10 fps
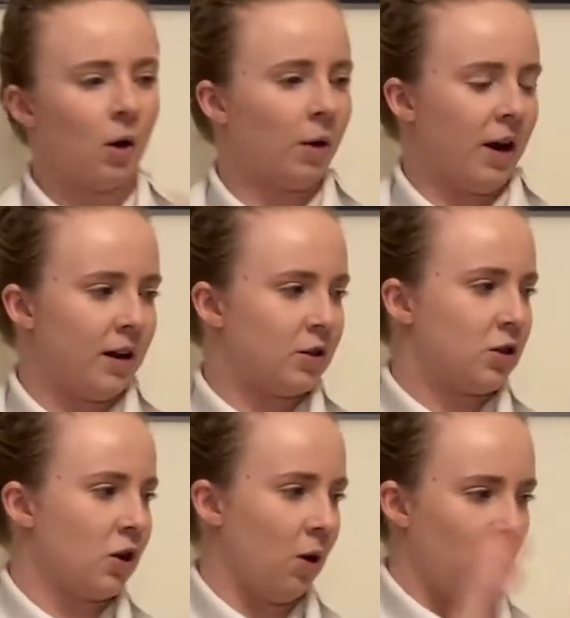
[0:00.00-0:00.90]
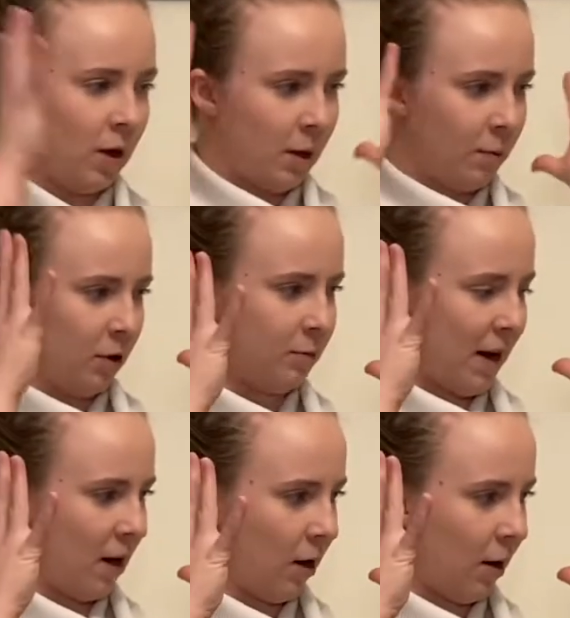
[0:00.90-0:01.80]
Alright, so pulled my
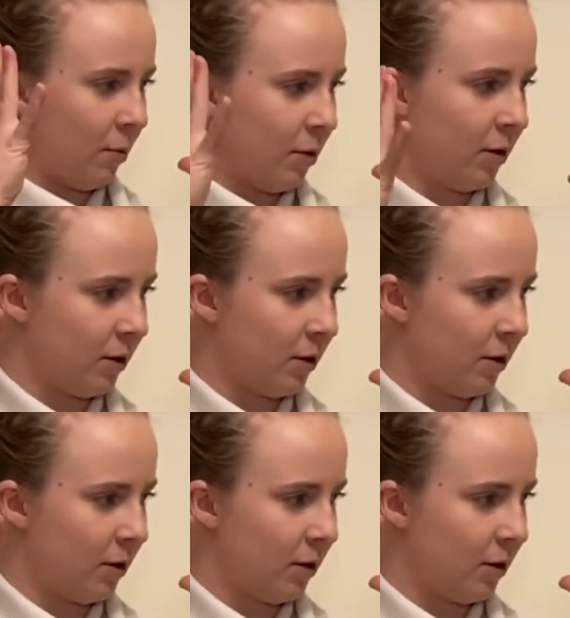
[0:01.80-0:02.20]
hair up,